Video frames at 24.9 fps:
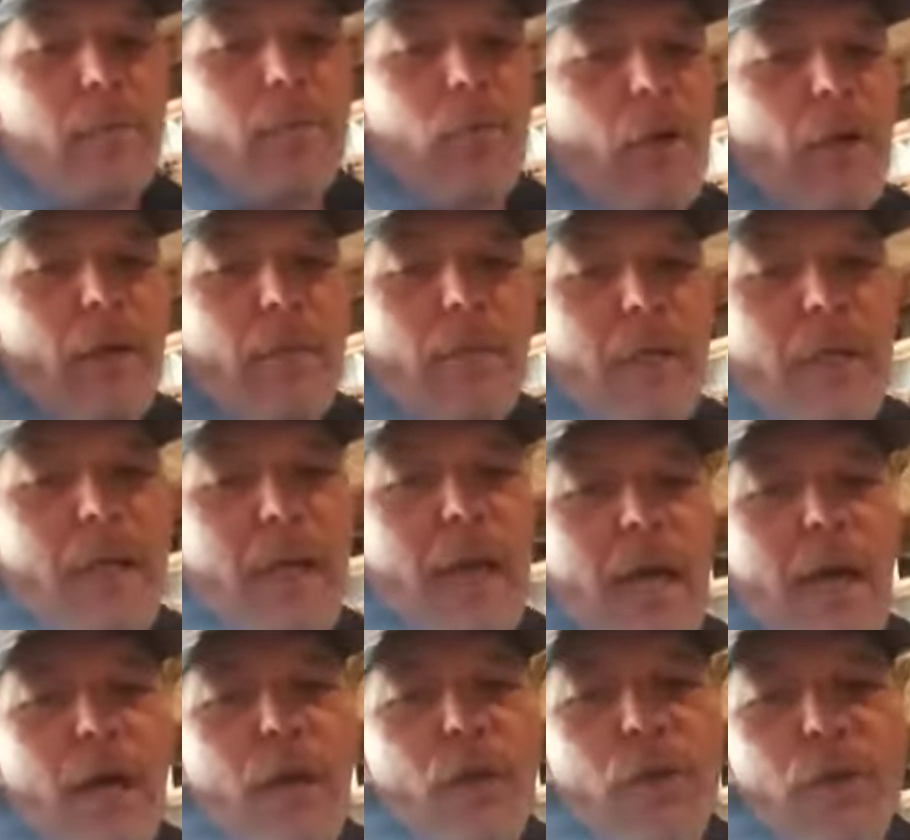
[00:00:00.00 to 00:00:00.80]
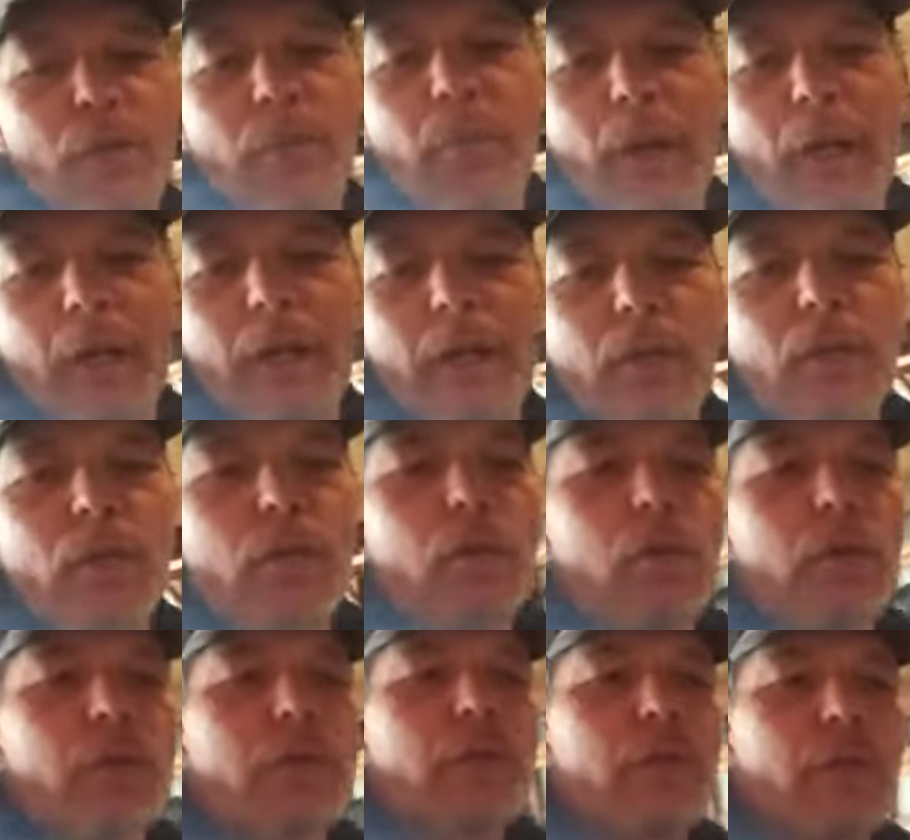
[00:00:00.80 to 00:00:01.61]
Great big house. You probably don't
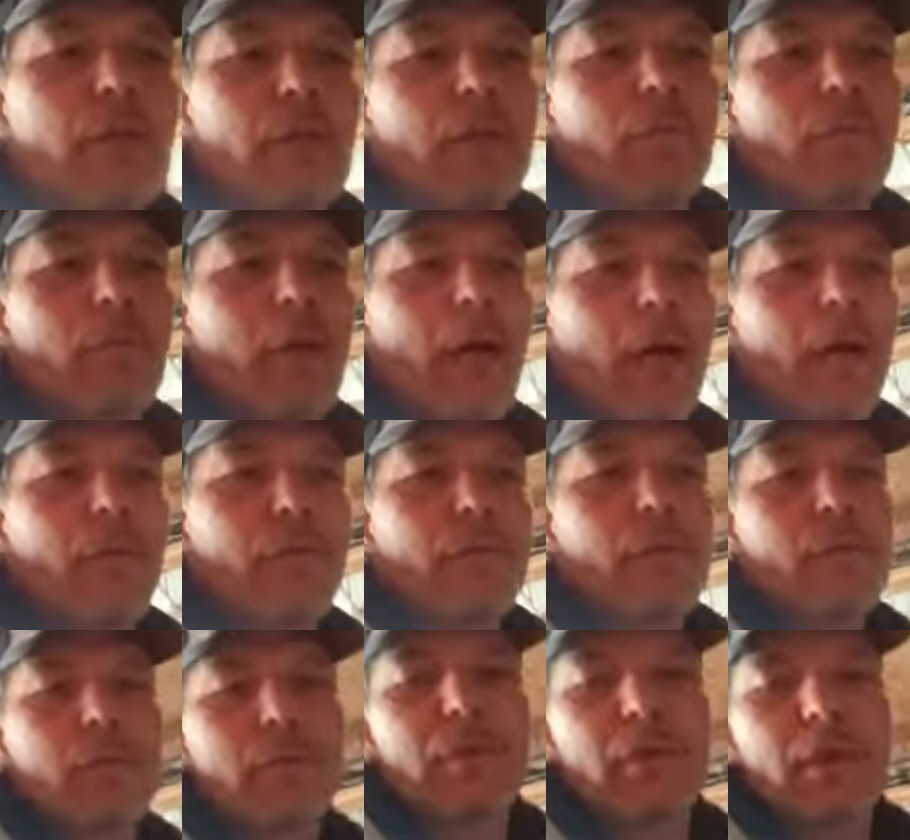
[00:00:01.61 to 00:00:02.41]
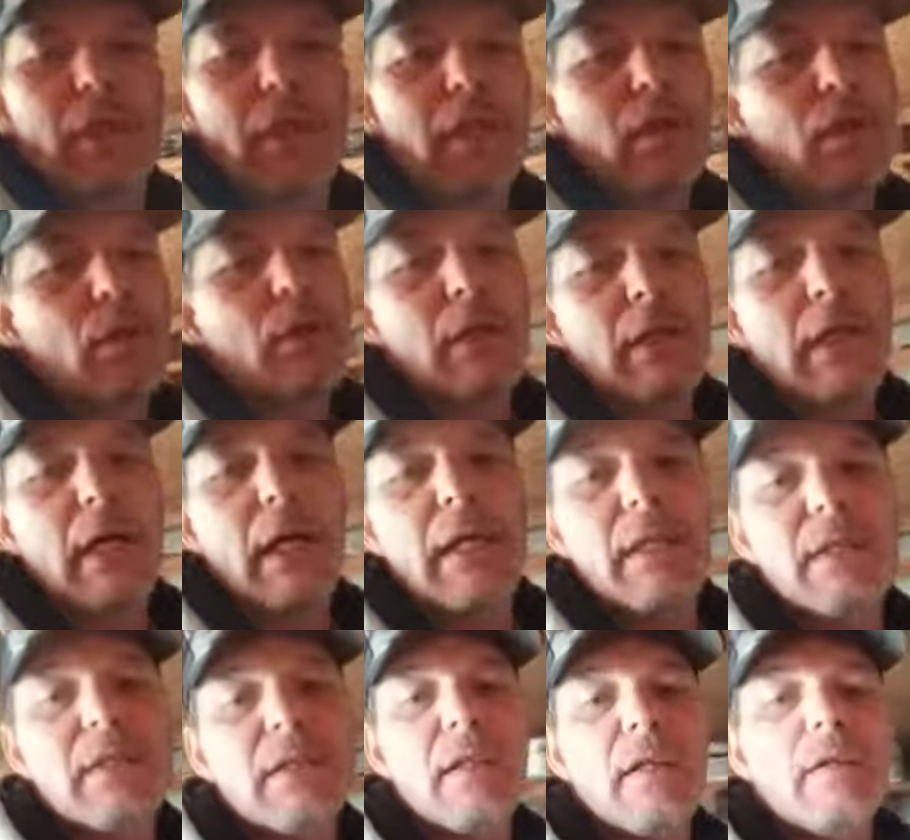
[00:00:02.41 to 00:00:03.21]
go in certain bathrooms. They look
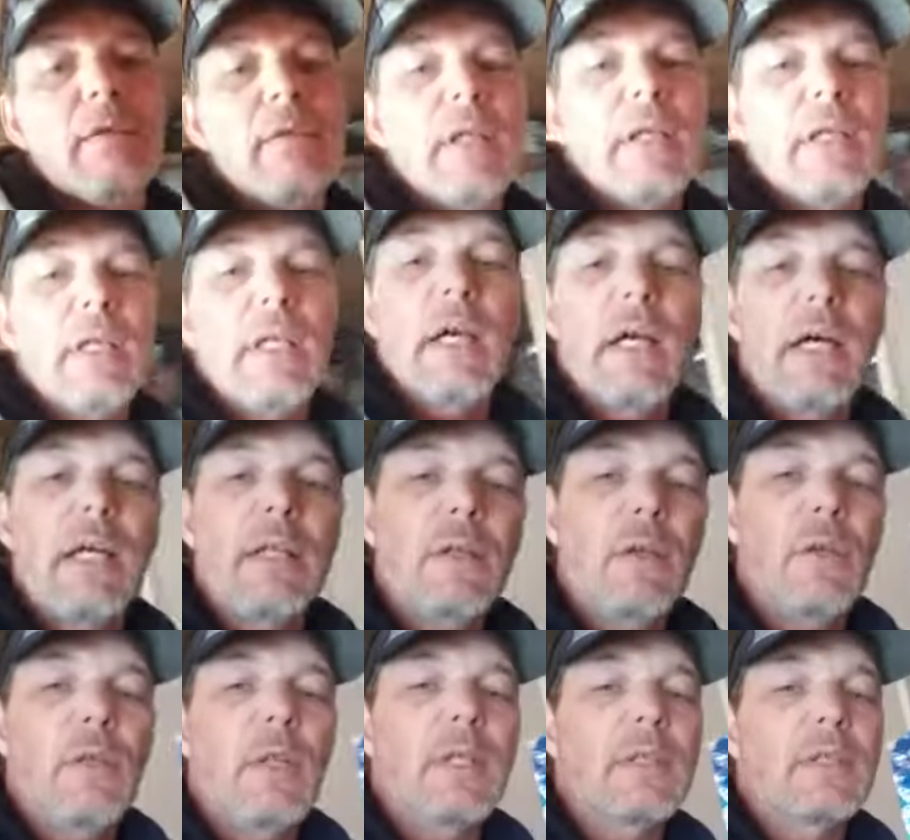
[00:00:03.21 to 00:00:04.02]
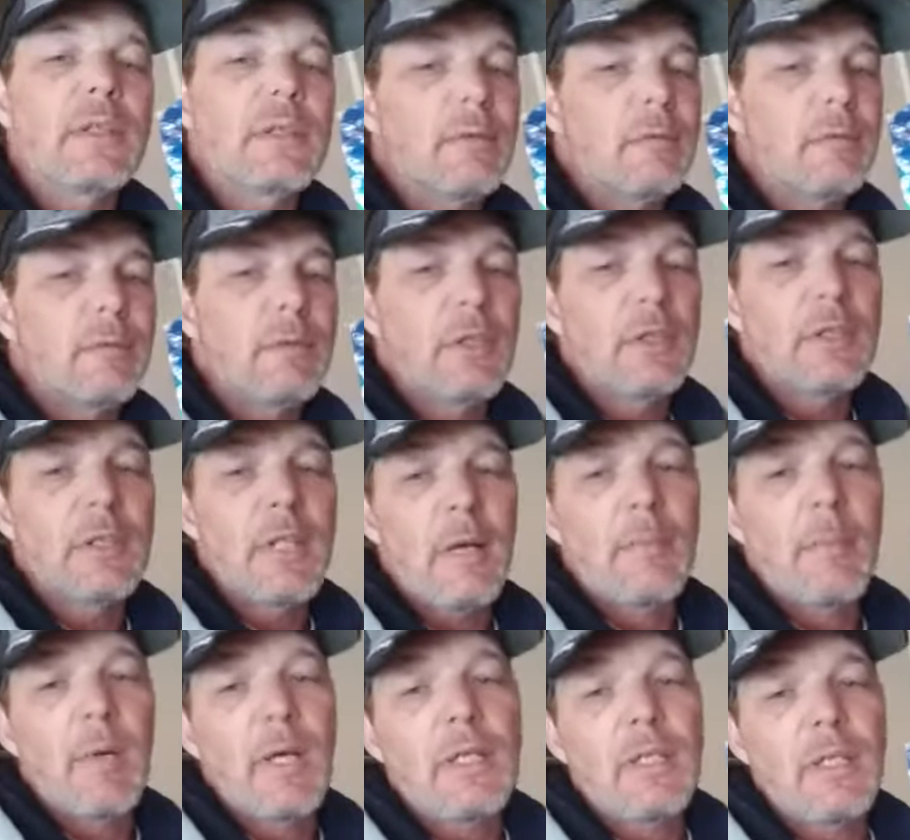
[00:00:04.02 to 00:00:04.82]
nice and everything. Yeah, I know that's just
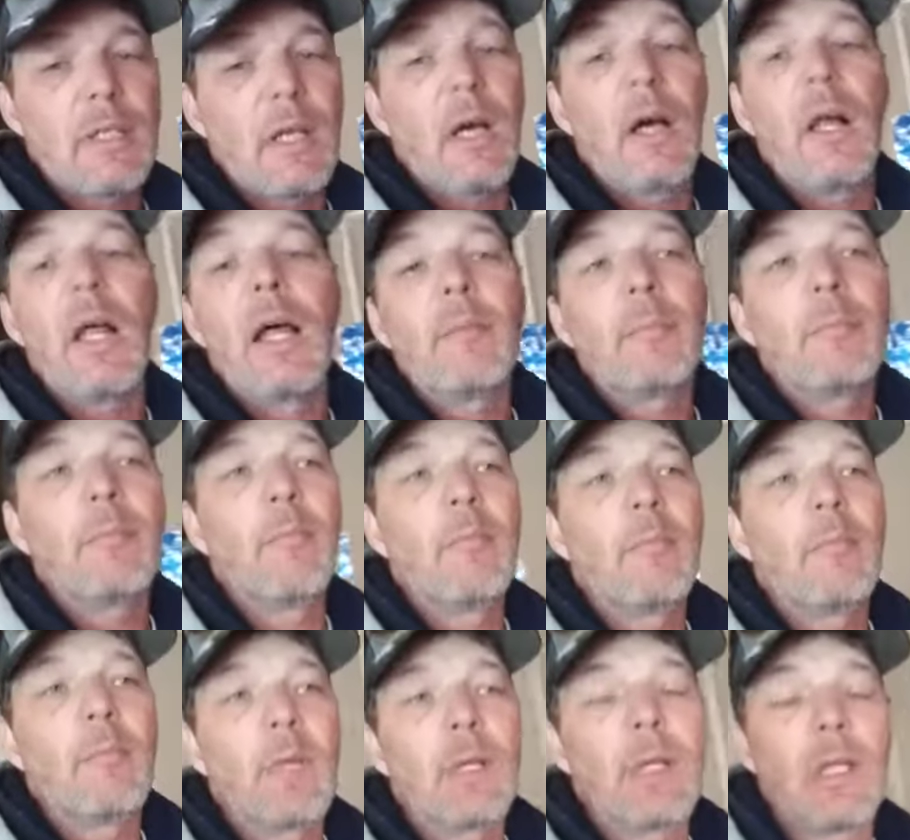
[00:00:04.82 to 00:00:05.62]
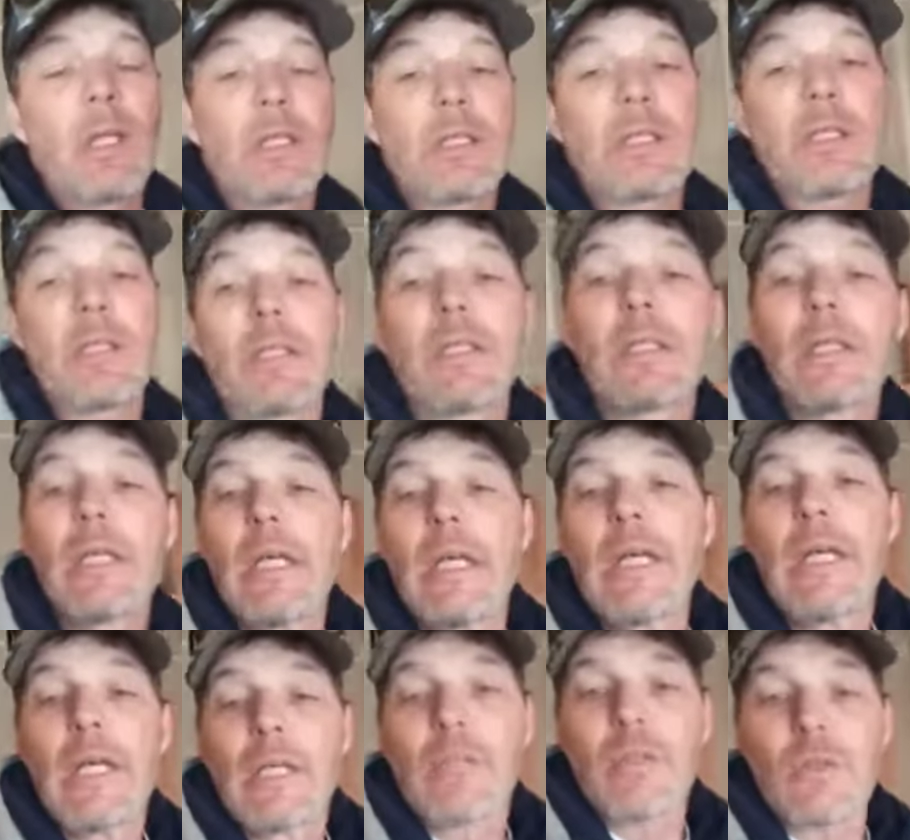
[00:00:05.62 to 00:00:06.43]
not my style. I'm minimalistic.
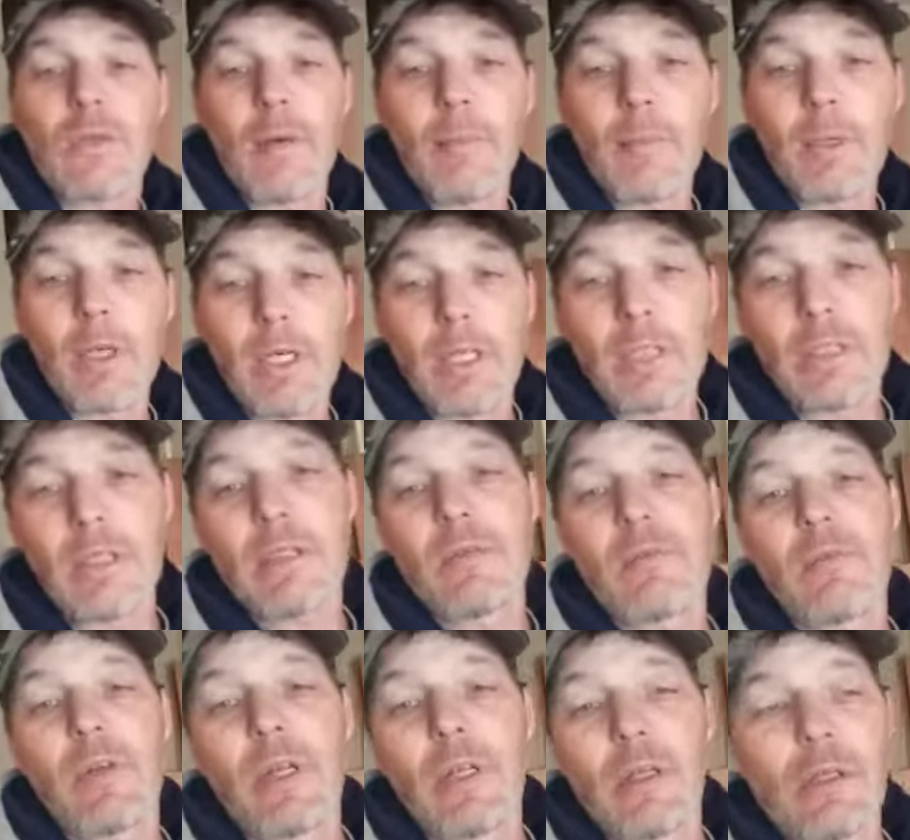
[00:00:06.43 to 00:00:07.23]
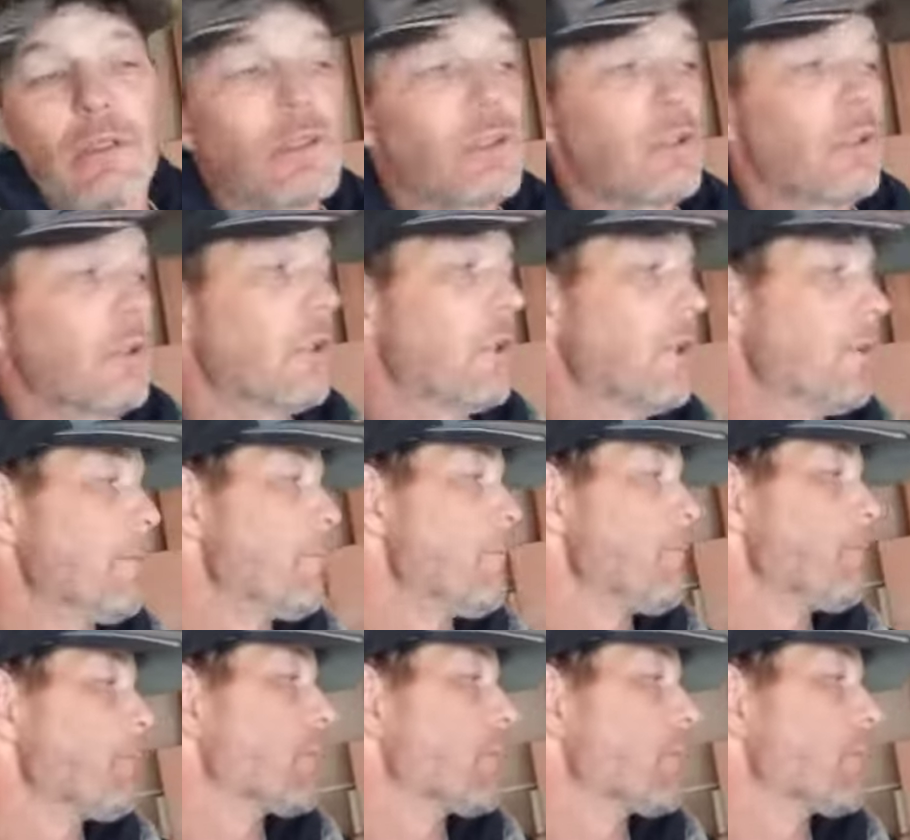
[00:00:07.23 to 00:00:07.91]
So I'm going to cut this video short.